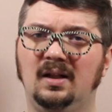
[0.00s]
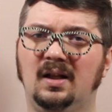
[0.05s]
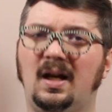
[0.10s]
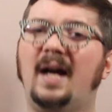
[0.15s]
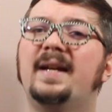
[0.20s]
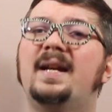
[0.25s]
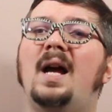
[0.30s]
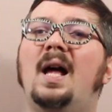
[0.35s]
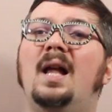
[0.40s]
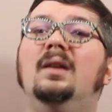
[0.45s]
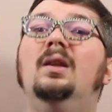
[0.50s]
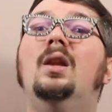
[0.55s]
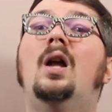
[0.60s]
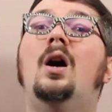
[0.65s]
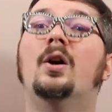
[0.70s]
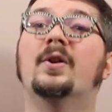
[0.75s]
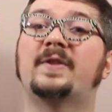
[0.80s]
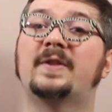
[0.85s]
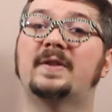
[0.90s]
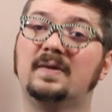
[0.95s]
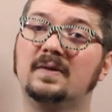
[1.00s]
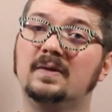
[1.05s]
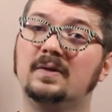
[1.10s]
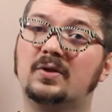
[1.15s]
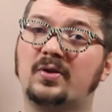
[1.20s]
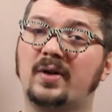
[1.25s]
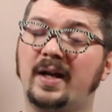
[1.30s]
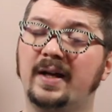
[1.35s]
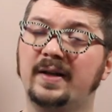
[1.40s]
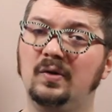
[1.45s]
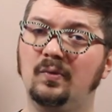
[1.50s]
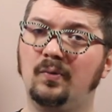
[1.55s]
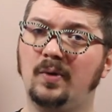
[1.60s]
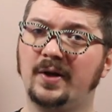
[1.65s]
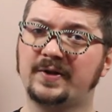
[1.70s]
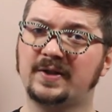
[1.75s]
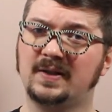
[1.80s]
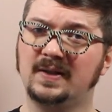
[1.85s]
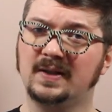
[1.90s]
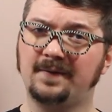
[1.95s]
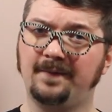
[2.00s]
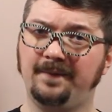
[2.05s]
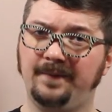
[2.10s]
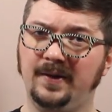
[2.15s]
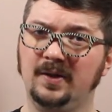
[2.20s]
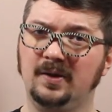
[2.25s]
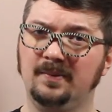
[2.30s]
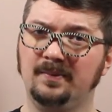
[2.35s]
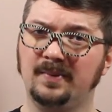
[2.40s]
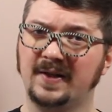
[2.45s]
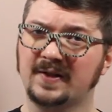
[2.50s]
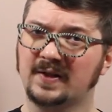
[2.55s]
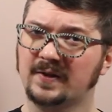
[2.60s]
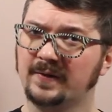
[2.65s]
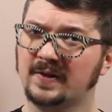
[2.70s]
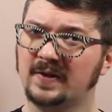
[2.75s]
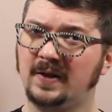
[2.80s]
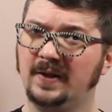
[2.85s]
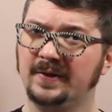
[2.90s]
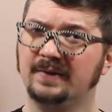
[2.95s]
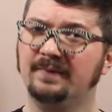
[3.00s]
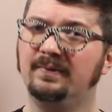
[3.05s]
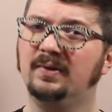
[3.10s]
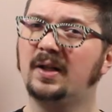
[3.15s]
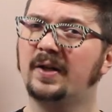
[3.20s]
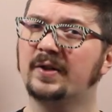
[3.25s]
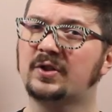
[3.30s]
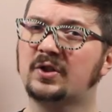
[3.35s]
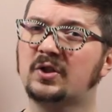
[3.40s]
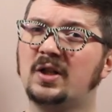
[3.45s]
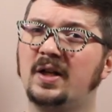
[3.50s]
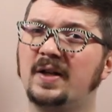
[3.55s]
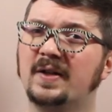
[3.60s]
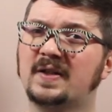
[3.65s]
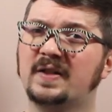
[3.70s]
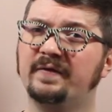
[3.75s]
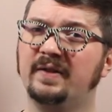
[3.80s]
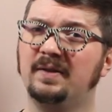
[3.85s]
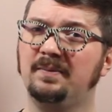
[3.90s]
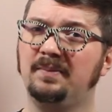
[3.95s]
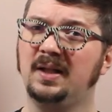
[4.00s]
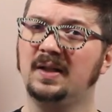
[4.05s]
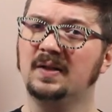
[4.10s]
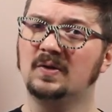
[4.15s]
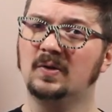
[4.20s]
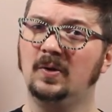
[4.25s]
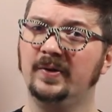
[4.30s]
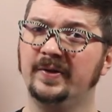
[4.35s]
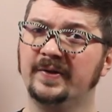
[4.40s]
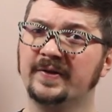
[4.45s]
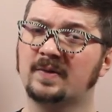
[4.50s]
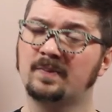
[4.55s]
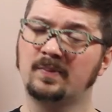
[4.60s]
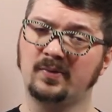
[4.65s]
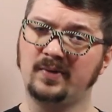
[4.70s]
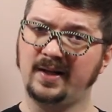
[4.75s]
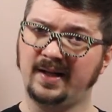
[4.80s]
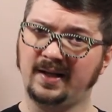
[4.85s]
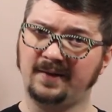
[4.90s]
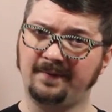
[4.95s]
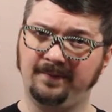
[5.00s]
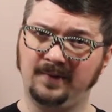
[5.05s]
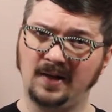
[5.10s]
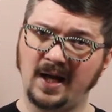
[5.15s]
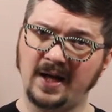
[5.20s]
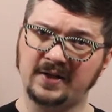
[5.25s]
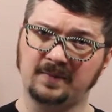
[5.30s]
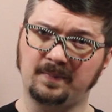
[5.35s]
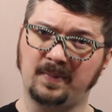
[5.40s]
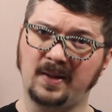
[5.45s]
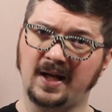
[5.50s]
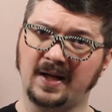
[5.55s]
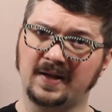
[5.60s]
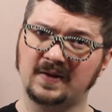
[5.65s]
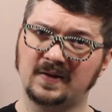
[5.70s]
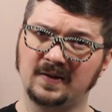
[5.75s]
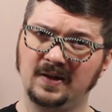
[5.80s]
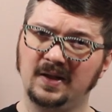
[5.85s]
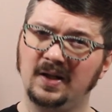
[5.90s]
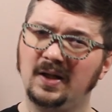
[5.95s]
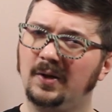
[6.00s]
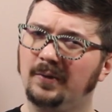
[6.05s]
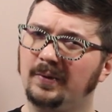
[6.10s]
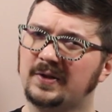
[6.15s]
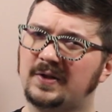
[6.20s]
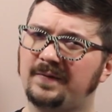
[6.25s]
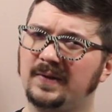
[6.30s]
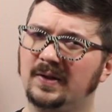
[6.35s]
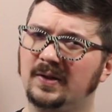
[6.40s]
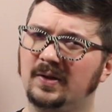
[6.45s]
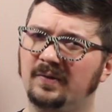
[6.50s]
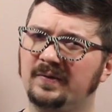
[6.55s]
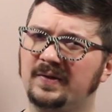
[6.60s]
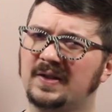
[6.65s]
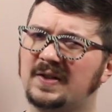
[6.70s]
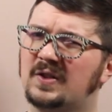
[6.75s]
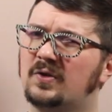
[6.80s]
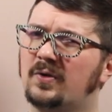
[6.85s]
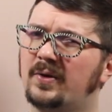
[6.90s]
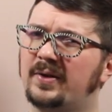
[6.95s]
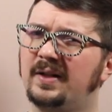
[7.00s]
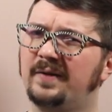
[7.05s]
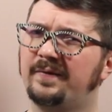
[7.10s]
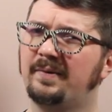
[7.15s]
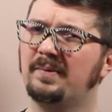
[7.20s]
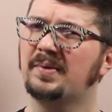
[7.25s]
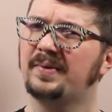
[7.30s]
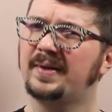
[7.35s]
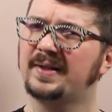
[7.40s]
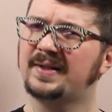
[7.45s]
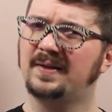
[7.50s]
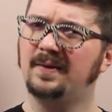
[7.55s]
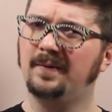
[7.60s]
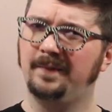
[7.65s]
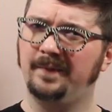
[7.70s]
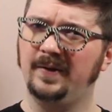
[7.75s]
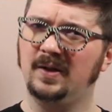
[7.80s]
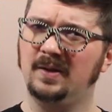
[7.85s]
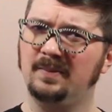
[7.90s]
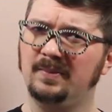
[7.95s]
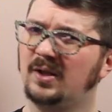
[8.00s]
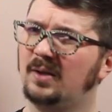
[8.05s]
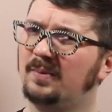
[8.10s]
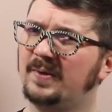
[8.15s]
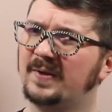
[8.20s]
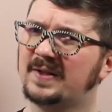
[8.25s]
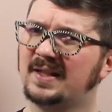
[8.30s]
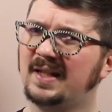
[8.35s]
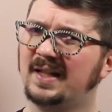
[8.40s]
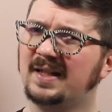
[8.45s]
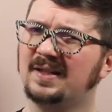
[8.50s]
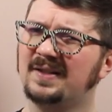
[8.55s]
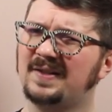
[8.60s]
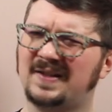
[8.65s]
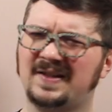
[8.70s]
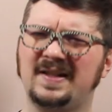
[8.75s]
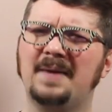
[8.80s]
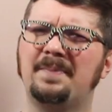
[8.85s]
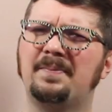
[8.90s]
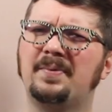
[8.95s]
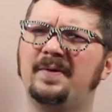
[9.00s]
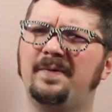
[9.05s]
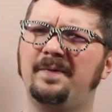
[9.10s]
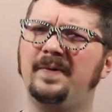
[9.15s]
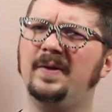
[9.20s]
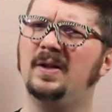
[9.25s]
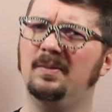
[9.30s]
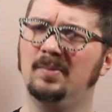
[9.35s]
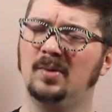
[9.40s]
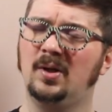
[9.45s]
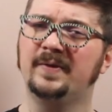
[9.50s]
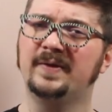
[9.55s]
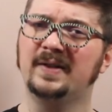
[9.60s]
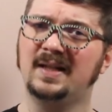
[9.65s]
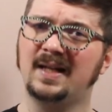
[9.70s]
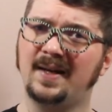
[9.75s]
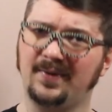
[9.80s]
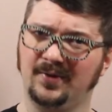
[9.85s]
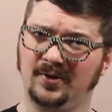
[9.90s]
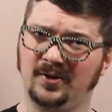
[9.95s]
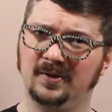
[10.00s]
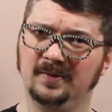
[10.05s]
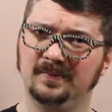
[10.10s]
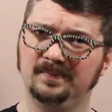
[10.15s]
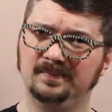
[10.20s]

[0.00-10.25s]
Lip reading: I got lost trying to watch this film as a result of large chunks of it being told in sporadic flashbacks, which feel disjointed from the rest of the film and almost like a separate film altogether.